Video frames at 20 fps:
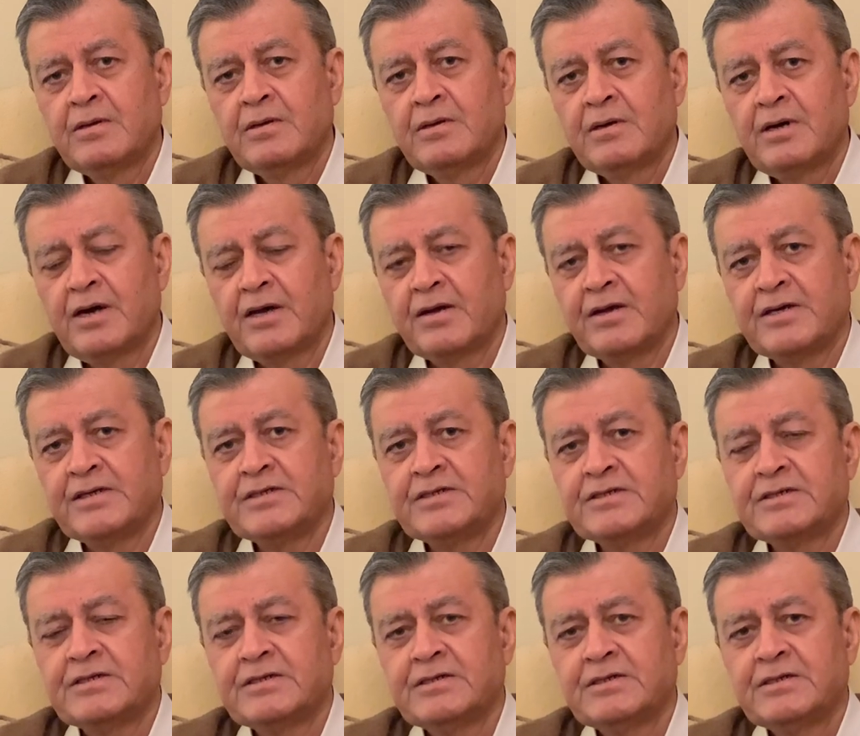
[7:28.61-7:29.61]
I read it
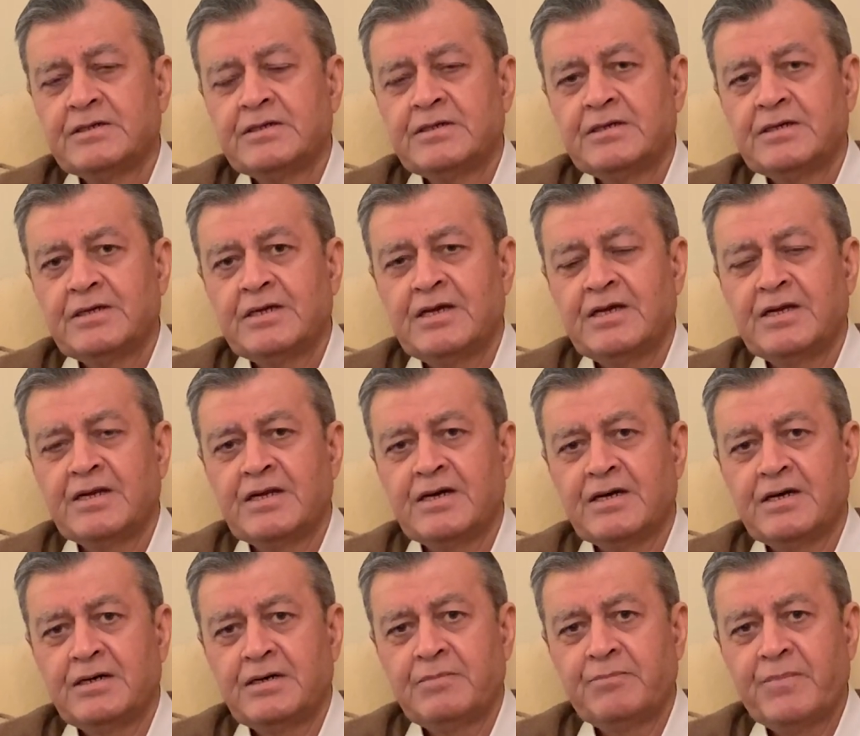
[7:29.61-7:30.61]
in
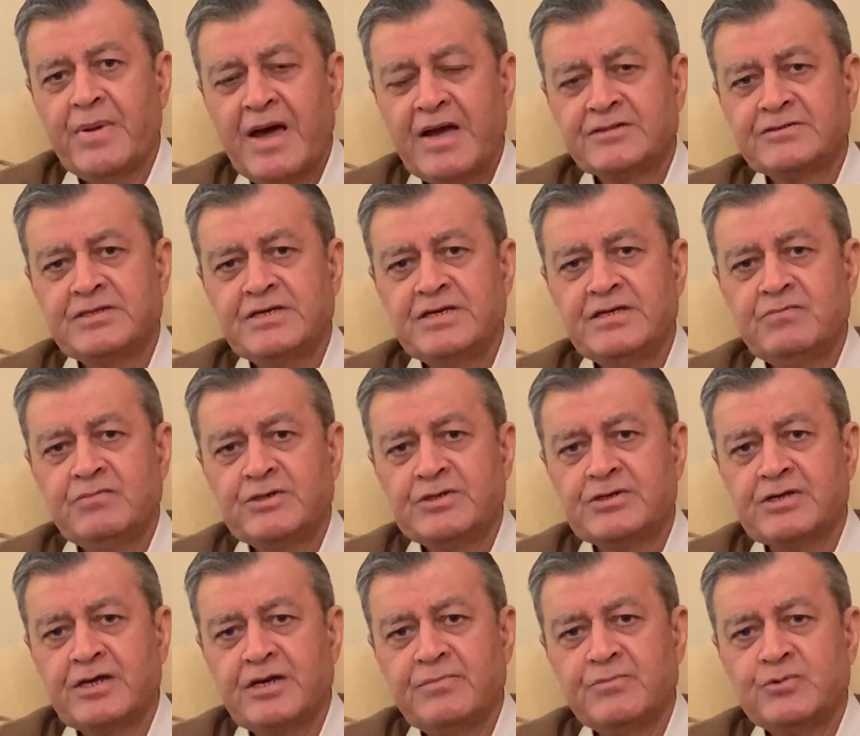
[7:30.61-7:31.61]
a magazine which
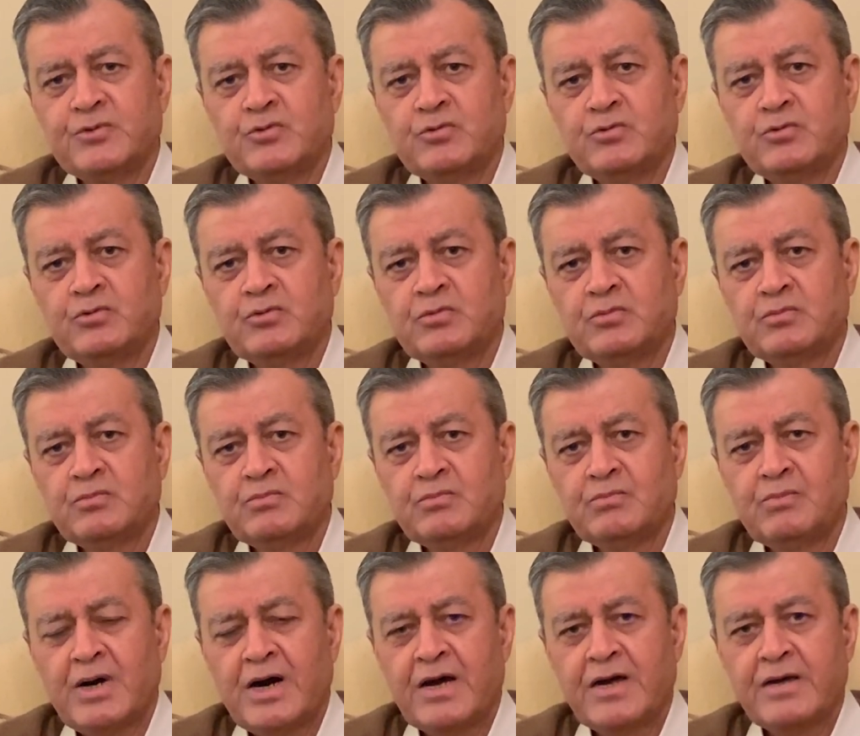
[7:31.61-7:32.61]
came to
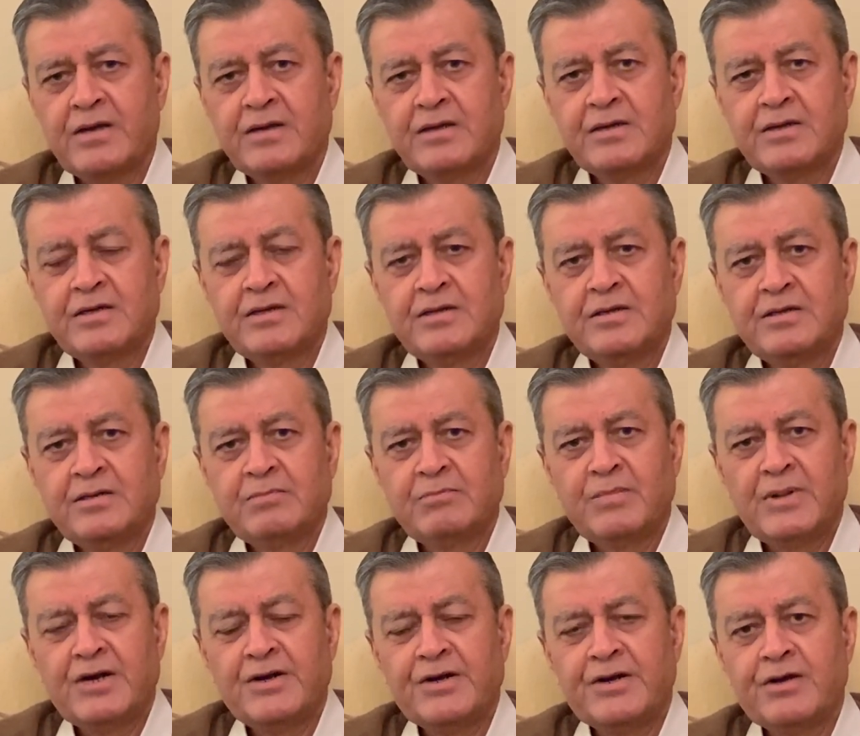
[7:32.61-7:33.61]
my
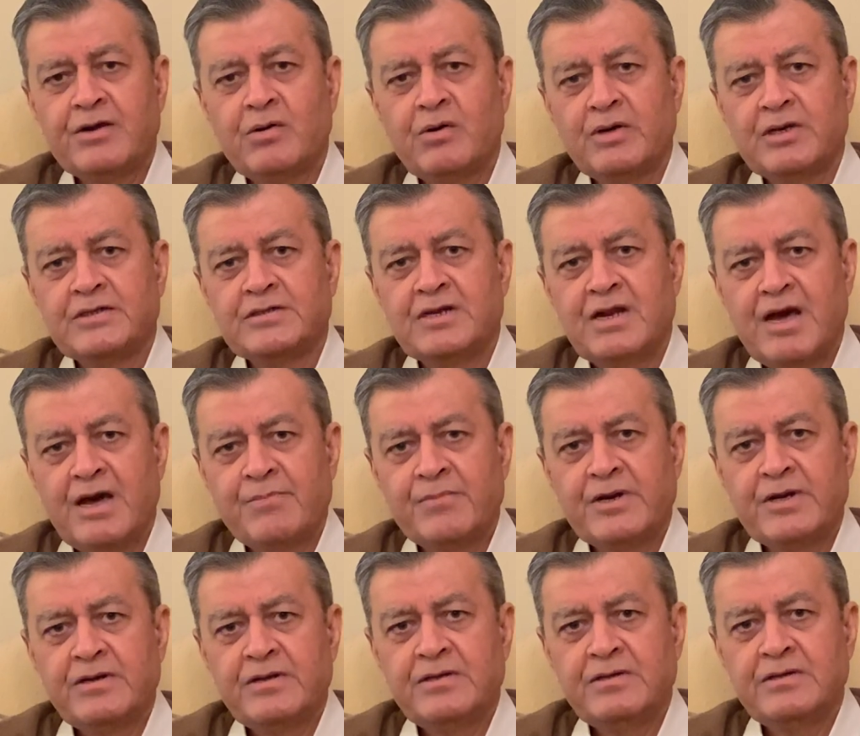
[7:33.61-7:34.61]
Melody College
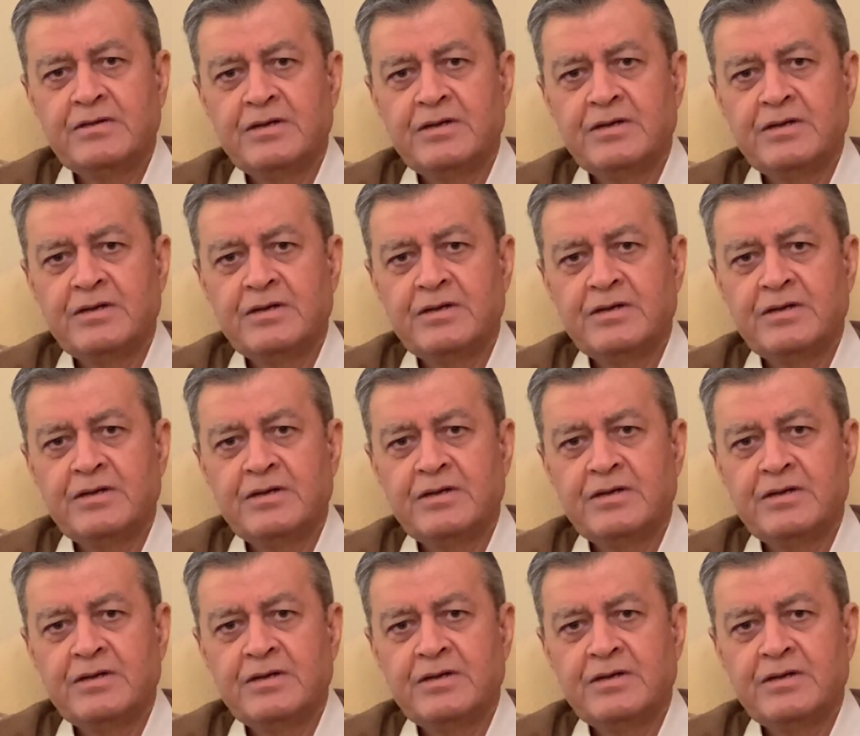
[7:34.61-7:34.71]
library.